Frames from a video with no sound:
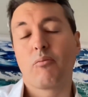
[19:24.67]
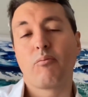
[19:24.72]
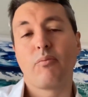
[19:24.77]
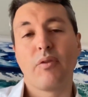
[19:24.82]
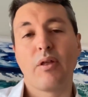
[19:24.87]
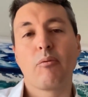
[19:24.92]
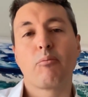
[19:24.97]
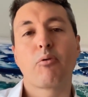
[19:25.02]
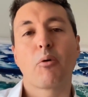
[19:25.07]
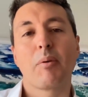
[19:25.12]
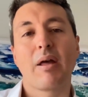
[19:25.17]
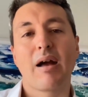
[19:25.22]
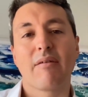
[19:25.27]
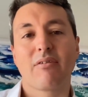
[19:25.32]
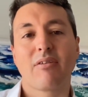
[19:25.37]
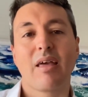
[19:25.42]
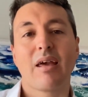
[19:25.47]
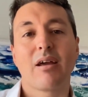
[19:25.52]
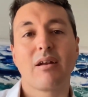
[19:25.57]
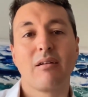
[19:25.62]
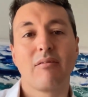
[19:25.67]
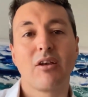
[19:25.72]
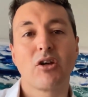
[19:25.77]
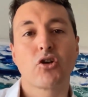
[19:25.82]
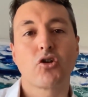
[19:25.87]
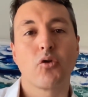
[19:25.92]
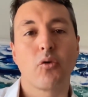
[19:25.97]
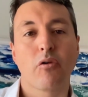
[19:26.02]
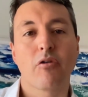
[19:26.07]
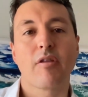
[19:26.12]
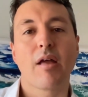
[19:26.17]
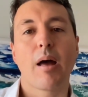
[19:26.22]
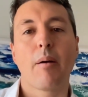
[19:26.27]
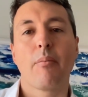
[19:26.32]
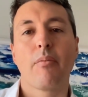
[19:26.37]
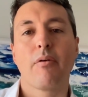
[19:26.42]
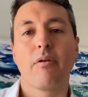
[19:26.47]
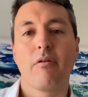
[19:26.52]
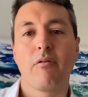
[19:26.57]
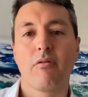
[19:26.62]
they probably had to take an additional
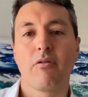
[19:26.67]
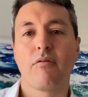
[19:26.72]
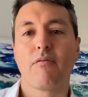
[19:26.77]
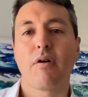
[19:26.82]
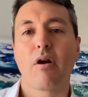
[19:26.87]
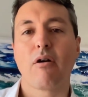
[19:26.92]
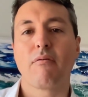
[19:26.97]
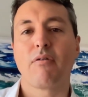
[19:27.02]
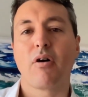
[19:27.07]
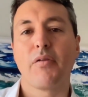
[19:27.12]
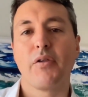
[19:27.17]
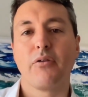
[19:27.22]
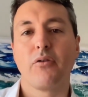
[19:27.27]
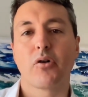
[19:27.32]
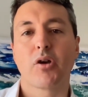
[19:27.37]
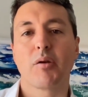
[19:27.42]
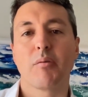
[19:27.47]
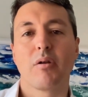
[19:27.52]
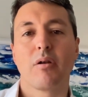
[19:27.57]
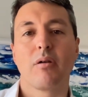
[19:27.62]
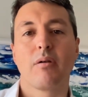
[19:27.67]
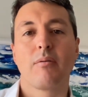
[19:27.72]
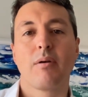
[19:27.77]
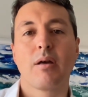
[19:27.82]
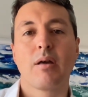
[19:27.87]
step to verify the document.